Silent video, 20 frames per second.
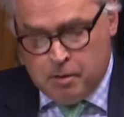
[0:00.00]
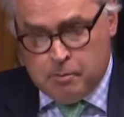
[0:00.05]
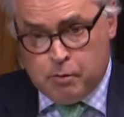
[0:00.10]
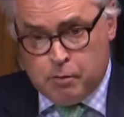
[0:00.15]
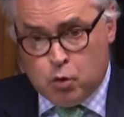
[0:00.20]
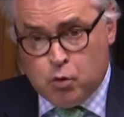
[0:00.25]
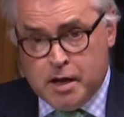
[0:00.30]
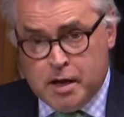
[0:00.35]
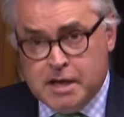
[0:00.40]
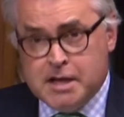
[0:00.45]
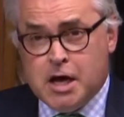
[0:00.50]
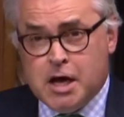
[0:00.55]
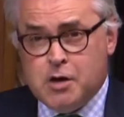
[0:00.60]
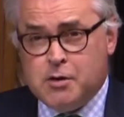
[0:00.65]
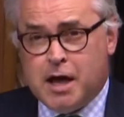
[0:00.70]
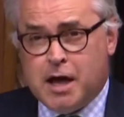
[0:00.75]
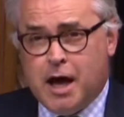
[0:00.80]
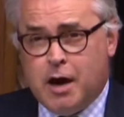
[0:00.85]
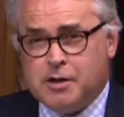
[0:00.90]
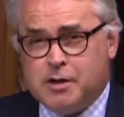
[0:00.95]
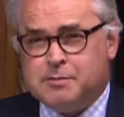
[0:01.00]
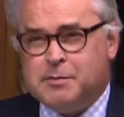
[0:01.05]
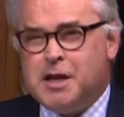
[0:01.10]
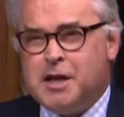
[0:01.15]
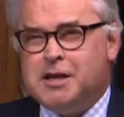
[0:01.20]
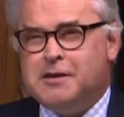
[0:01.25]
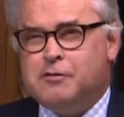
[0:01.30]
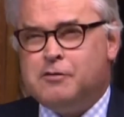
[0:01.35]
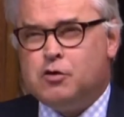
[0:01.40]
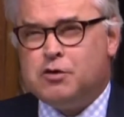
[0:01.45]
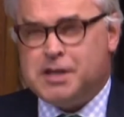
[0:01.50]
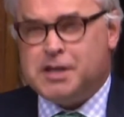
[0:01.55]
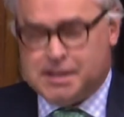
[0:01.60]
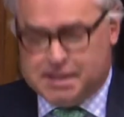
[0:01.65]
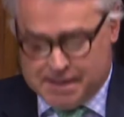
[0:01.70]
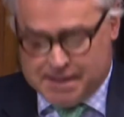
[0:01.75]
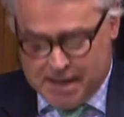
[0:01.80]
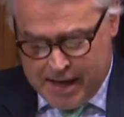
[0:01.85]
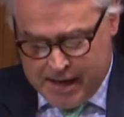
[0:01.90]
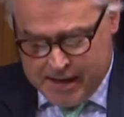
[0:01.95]
But we know now, as many have already
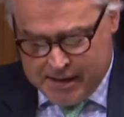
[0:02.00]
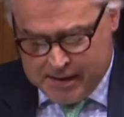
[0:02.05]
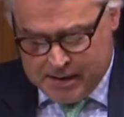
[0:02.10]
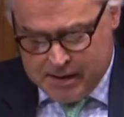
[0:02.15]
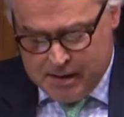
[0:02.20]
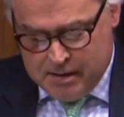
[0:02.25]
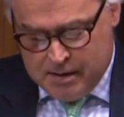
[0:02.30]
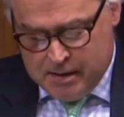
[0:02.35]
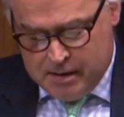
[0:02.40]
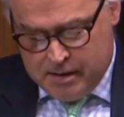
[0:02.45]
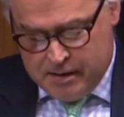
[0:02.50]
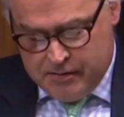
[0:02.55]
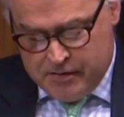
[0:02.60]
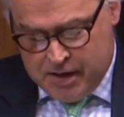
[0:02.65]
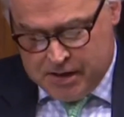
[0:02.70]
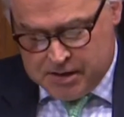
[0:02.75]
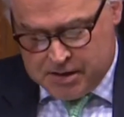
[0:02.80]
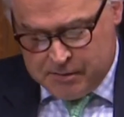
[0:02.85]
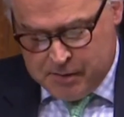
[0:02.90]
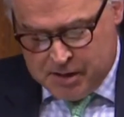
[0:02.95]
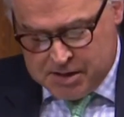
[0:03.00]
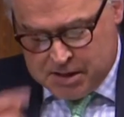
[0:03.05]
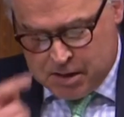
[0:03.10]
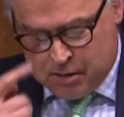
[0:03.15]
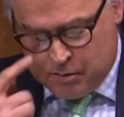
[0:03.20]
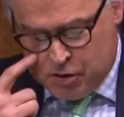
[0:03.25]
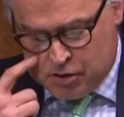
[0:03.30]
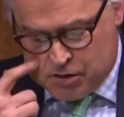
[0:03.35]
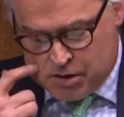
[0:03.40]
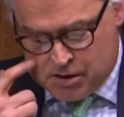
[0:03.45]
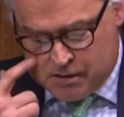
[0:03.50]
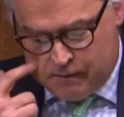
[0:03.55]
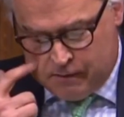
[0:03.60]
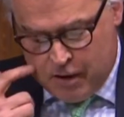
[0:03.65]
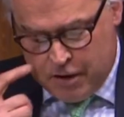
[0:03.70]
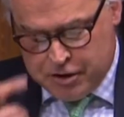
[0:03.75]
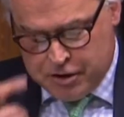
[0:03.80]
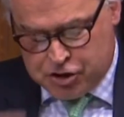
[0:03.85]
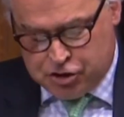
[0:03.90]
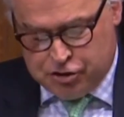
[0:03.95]
said, that domestic abuse has
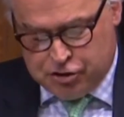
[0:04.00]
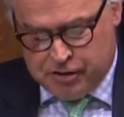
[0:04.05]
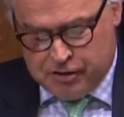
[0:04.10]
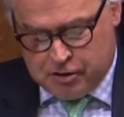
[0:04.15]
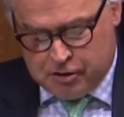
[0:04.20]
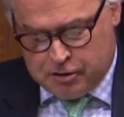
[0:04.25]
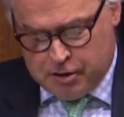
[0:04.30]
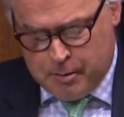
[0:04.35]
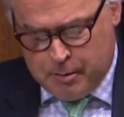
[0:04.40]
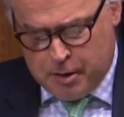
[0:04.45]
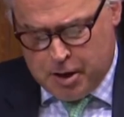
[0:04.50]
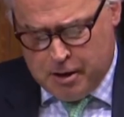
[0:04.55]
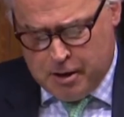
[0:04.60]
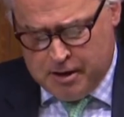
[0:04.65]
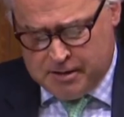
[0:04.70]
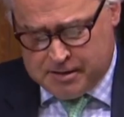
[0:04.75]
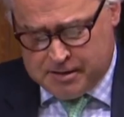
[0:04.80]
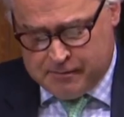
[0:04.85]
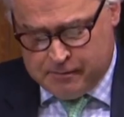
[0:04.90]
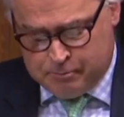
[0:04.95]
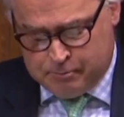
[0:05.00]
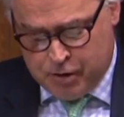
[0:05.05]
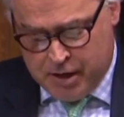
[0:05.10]
flourished during the coronavirus